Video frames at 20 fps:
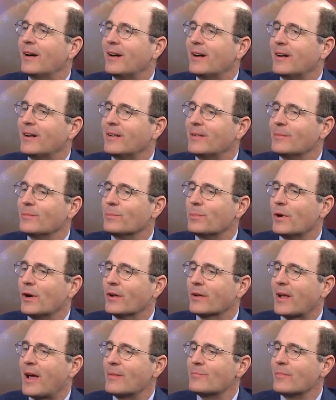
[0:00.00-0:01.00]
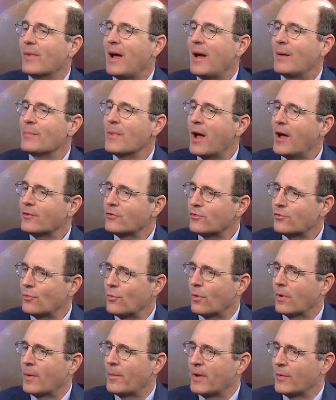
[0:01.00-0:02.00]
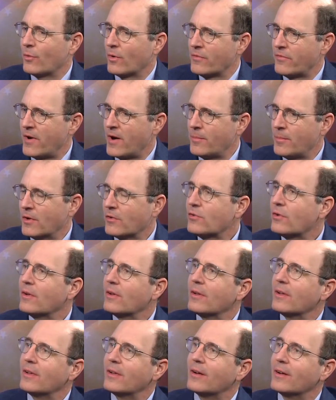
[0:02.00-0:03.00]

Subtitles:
But I'm not sure. I mean, we're going